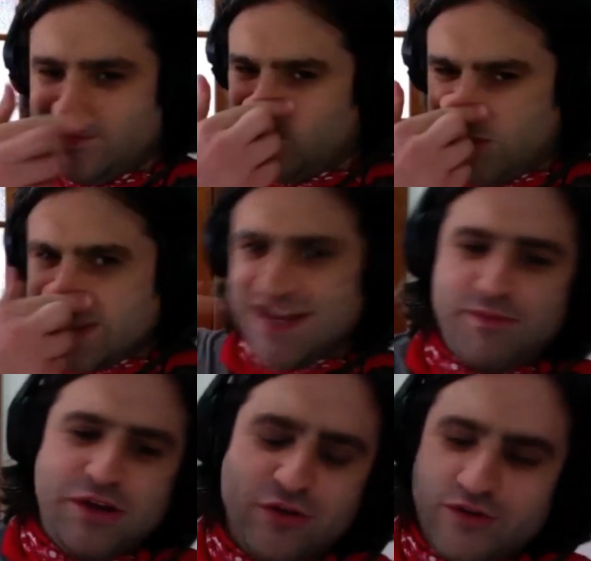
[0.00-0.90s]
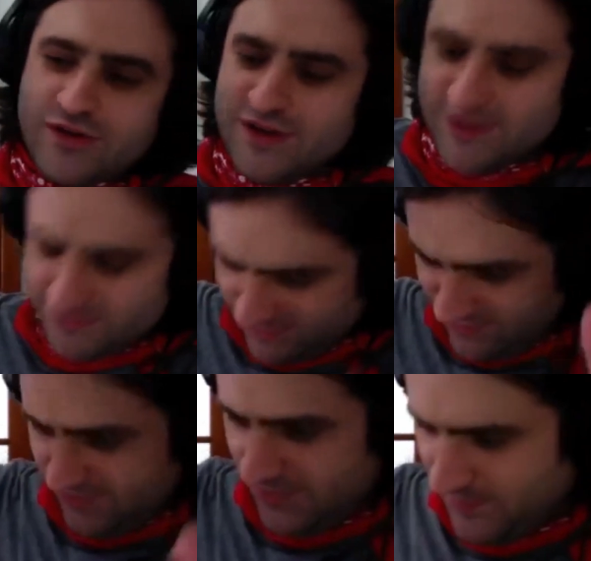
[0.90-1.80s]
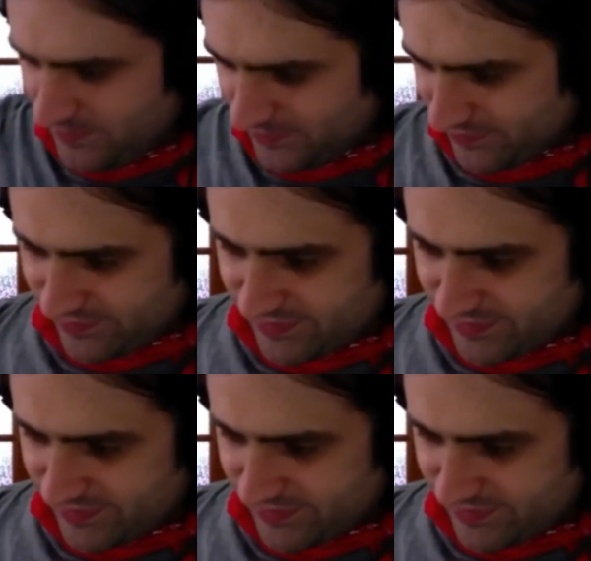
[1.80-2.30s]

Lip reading: What percentage of people are reading the